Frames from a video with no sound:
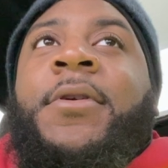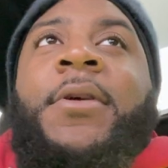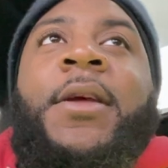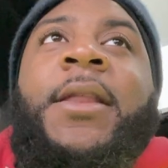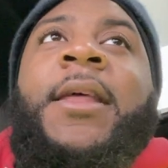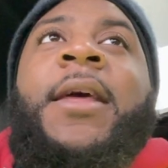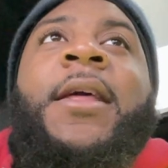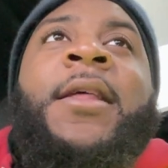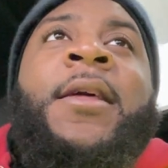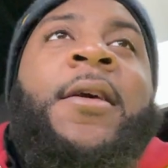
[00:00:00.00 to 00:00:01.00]
And
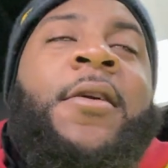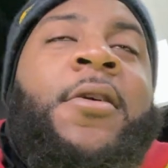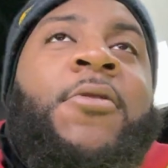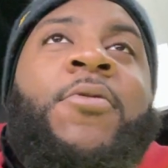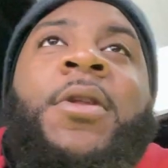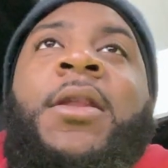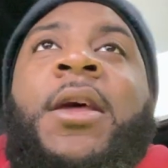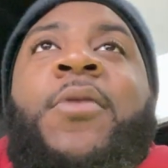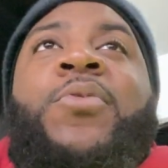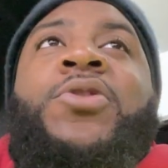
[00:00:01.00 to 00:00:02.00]
then when a
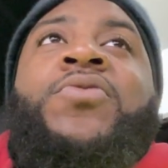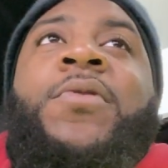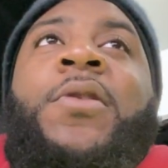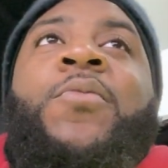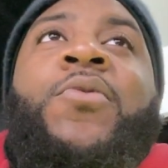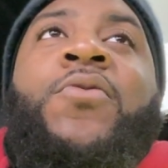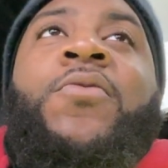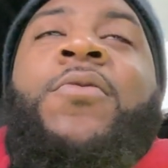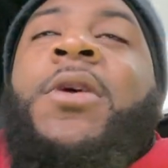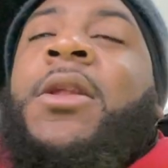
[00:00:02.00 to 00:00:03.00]
nigga put you in a
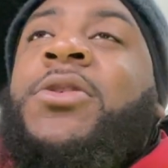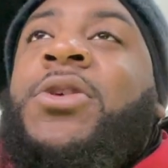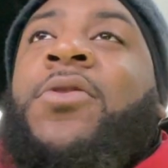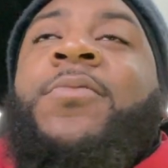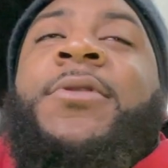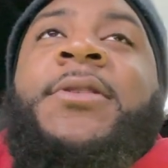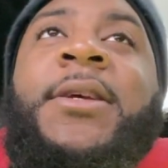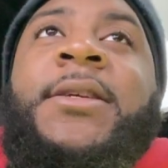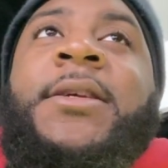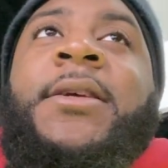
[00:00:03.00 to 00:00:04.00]
mood, in a certain
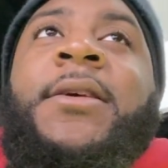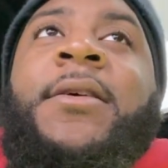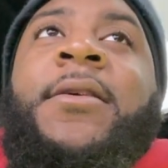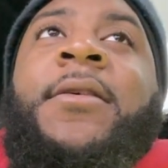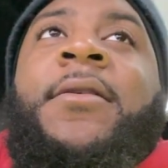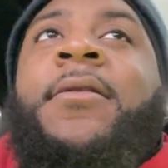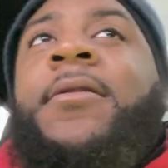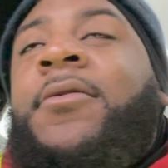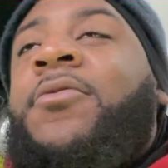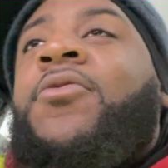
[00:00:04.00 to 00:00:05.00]
position,
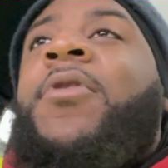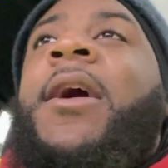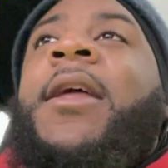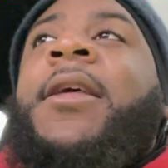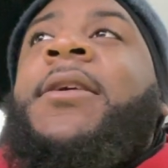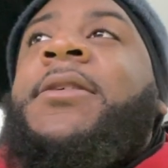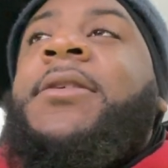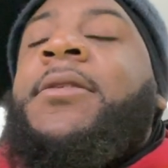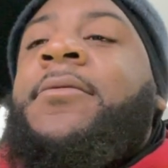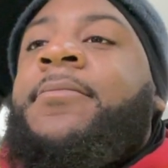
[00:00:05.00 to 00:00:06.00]
you grab that
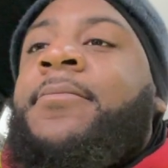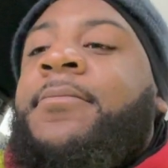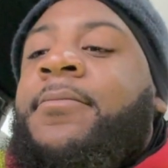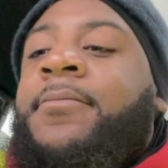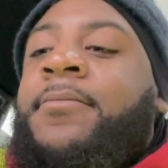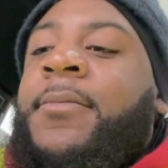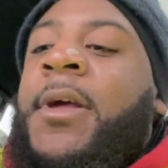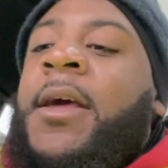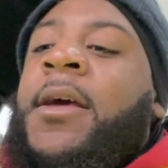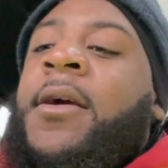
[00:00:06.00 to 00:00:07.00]
shit.
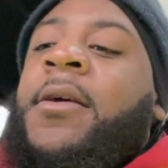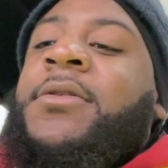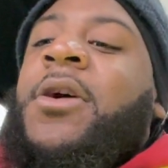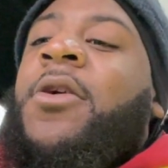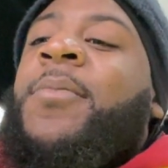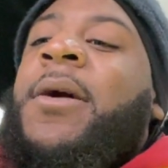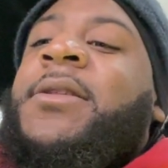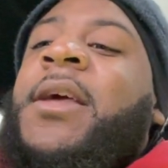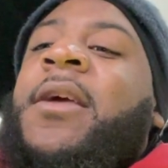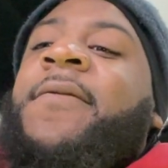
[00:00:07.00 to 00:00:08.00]
It's all about
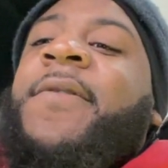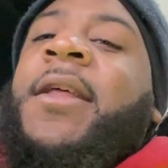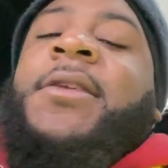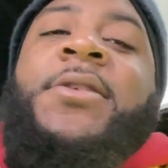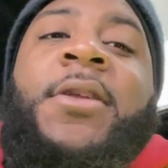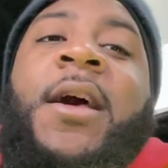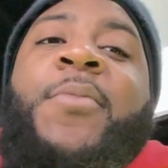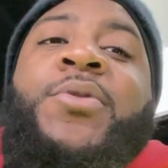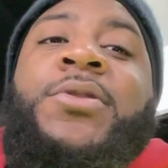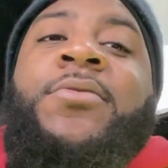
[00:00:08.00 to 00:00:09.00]
taking advantage of the
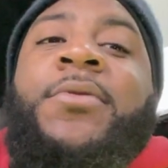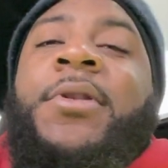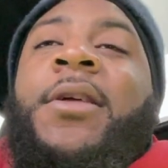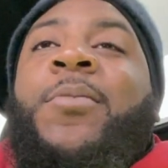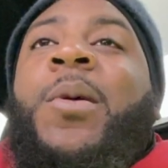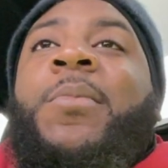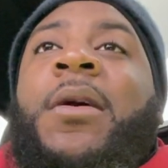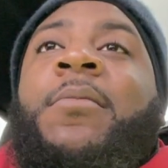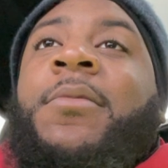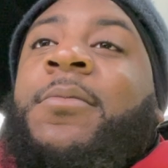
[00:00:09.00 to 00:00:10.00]
opportunity on my
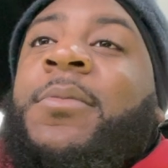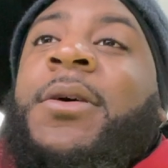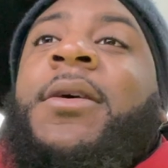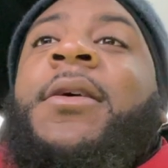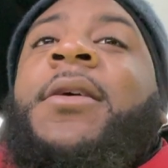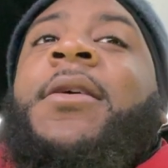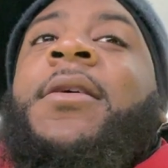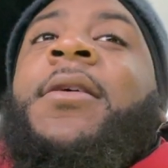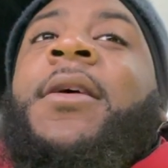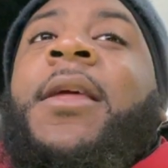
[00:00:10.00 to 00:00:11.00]
mama. But,
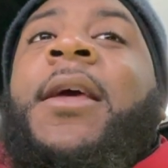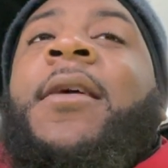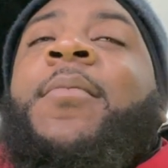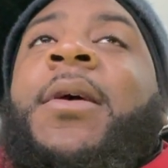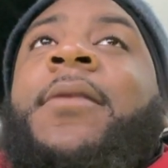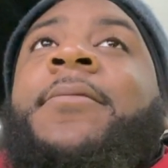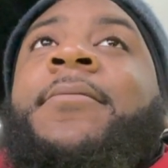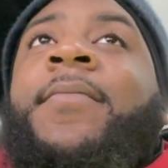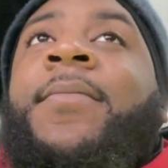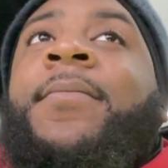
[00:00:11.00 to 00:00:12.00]
yeah, man.
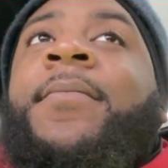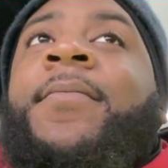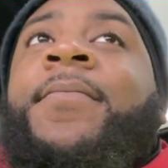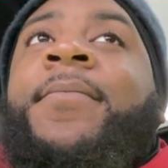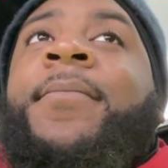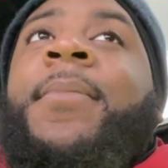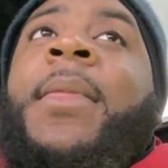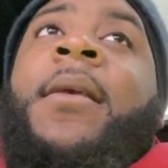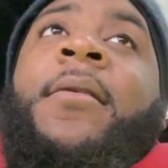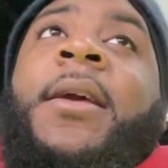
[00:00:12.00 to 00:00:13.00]

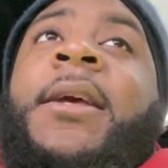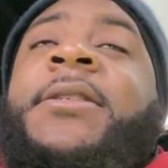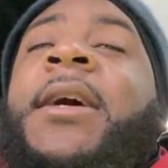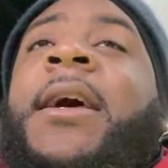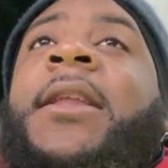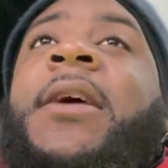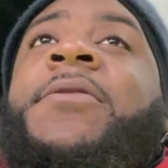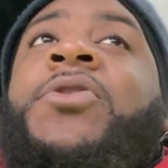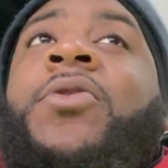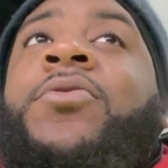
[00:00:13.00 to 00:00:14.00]
Keshawn
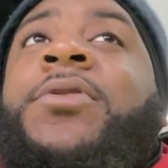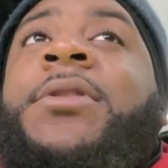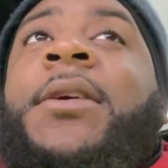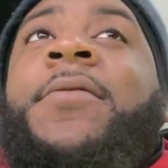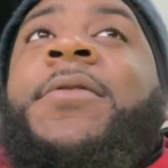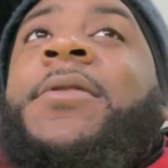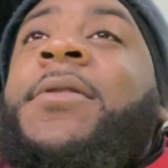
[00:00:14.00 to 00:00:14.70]
Davis, Shakur Stevenson.